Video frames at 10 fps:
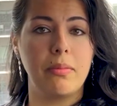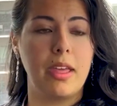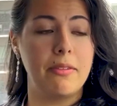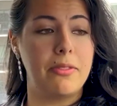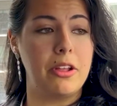
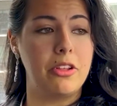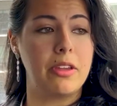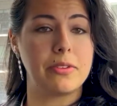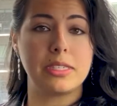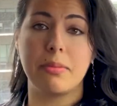If they're
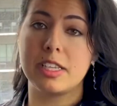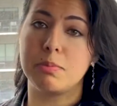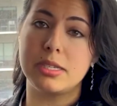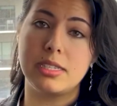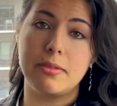looking for something
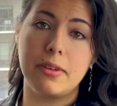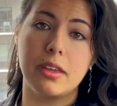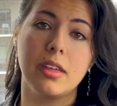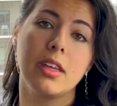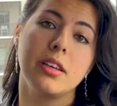specific,